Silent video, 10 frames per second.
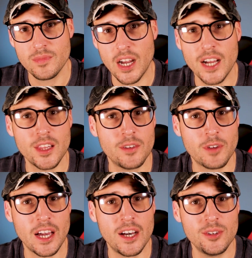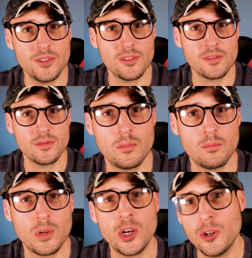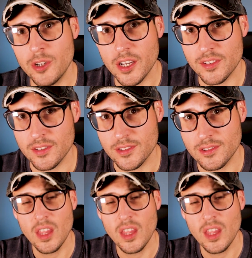I love cows, but who doesn't?